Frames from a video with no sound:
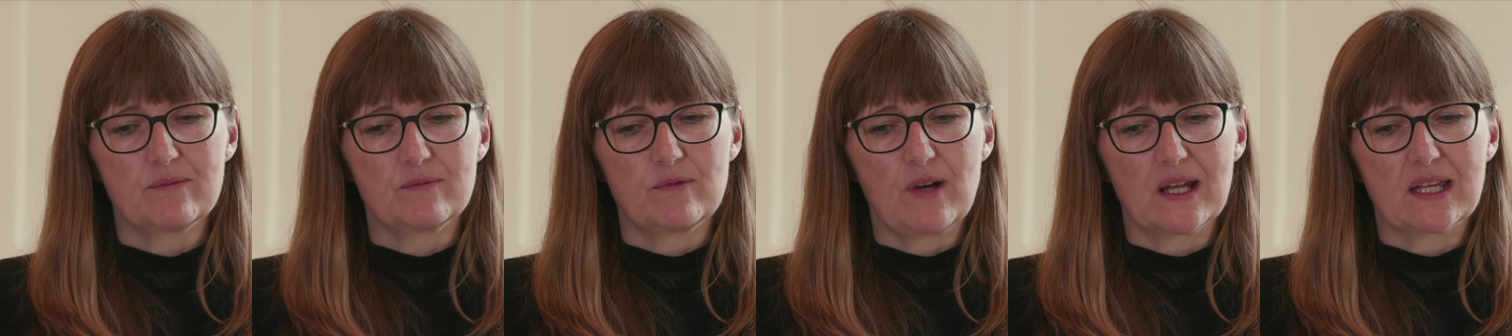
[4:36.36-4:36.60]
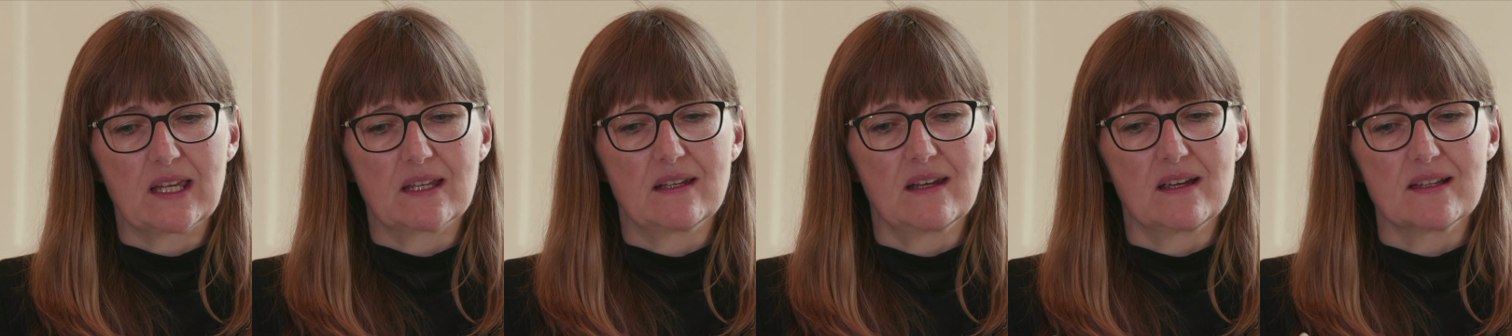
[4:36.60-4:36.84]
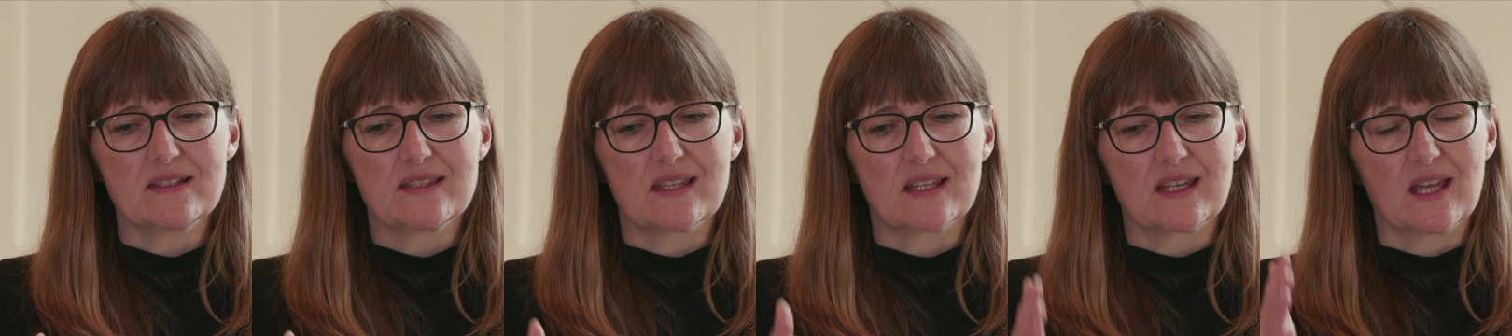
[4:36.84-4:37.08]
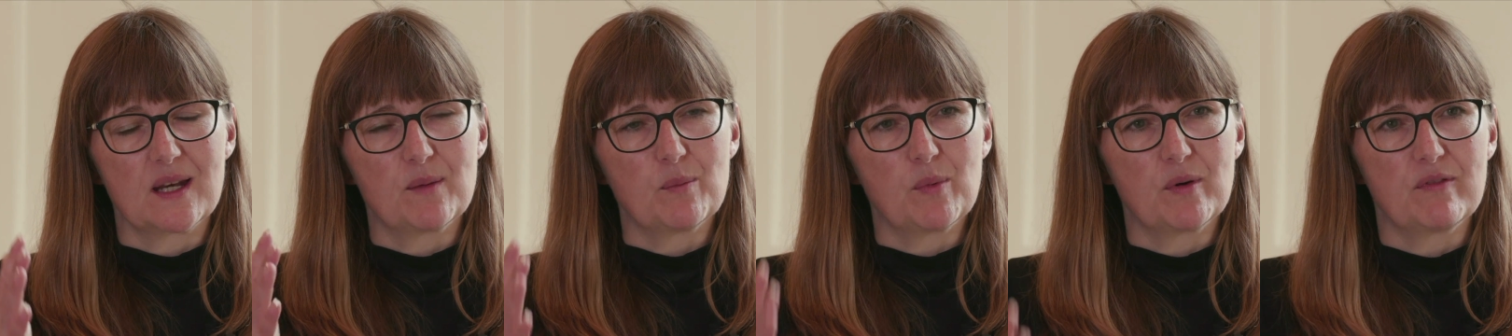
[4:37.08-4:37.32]
recognise
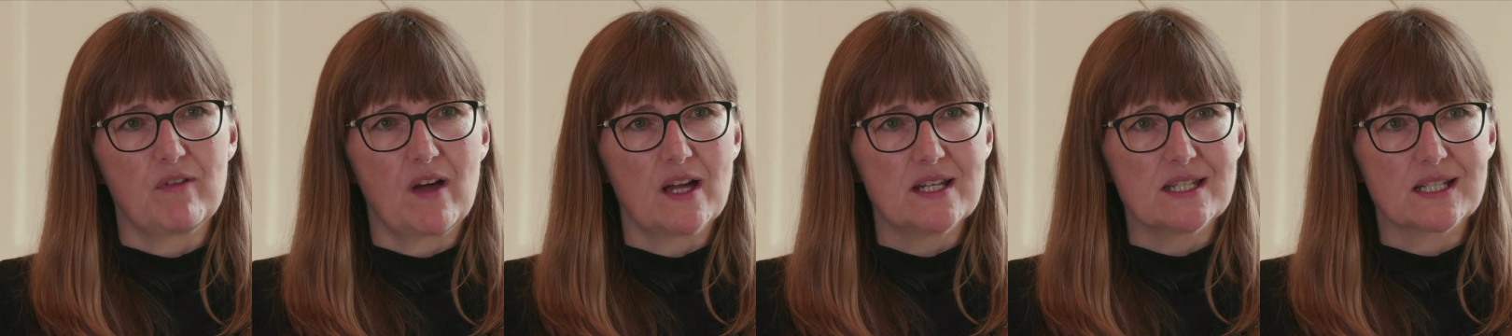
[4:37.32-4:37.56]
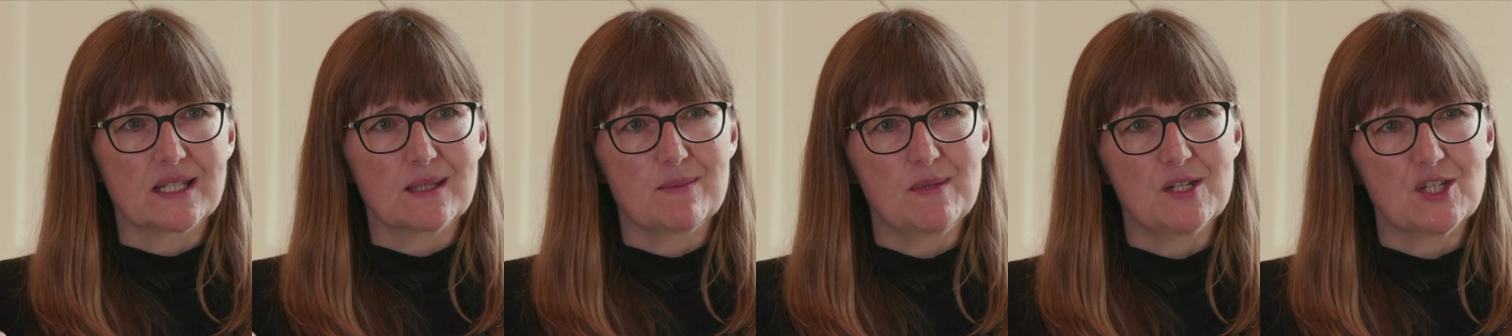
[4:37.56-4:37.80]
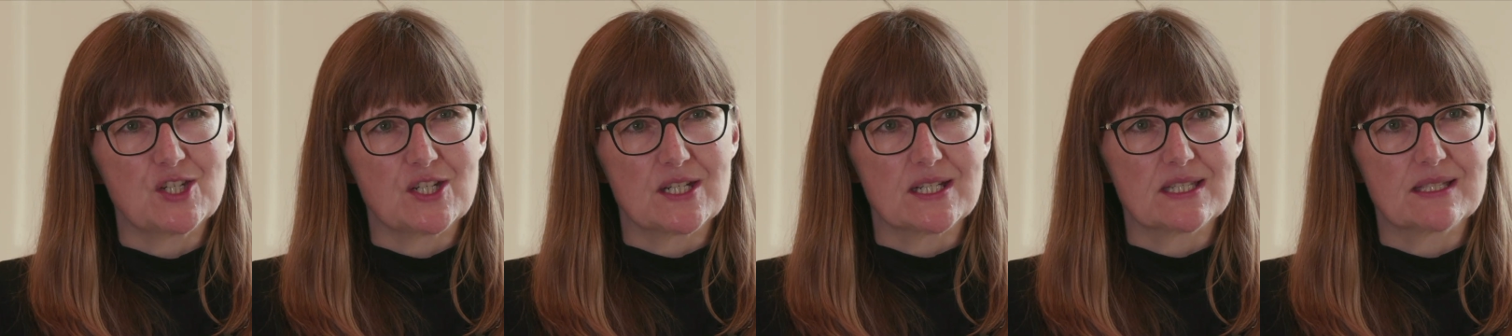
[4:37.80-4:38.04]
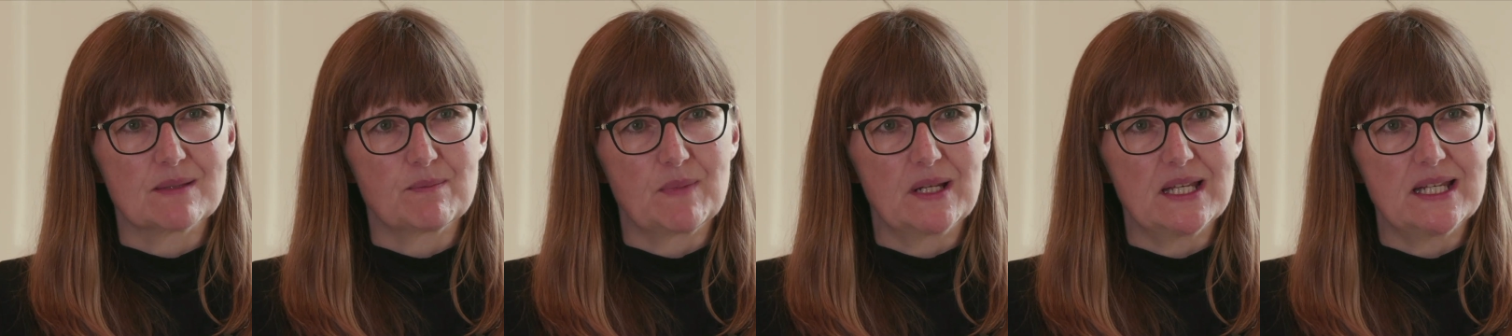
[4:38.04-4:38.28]
the kind of
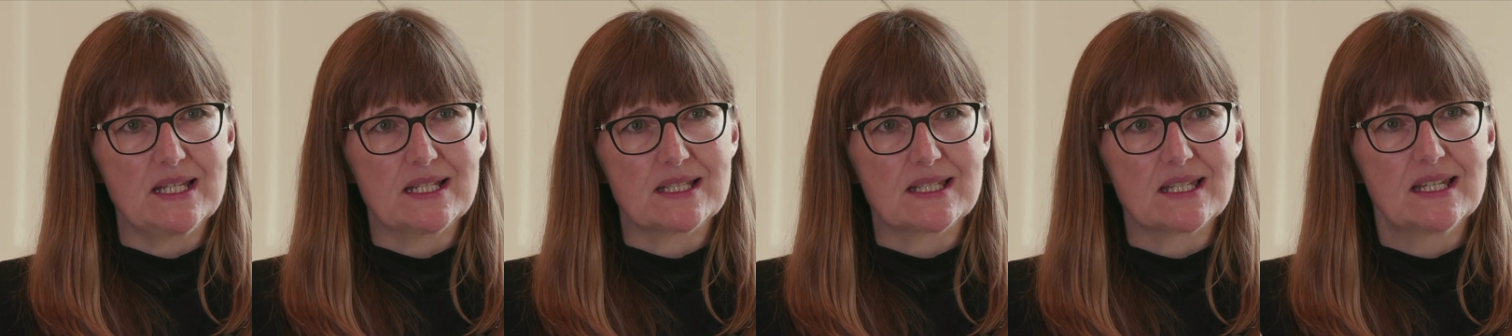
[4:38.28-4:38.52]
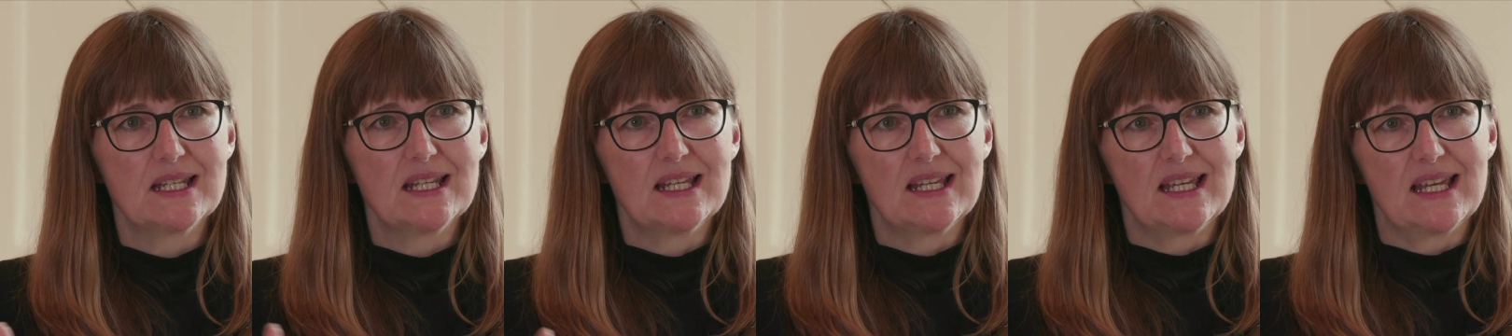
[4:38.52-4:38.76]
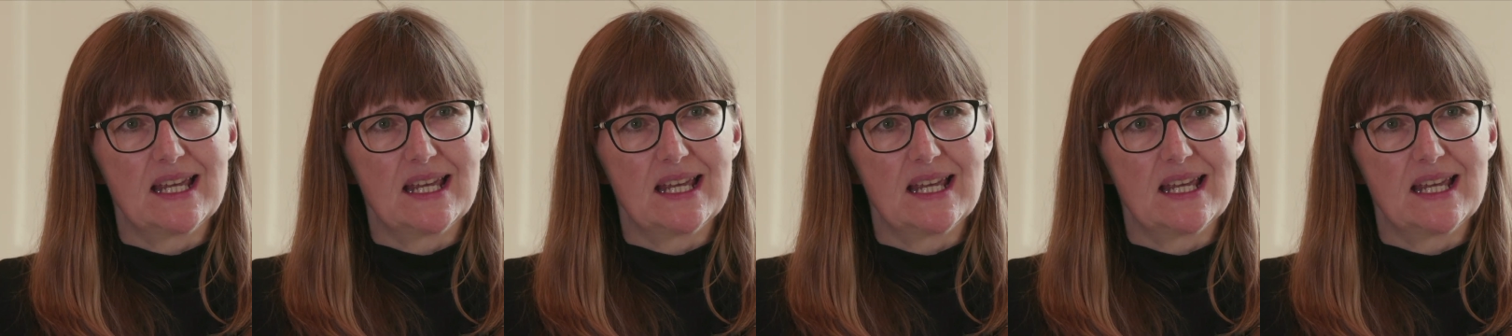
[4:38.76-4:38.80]
provider-commissioner split.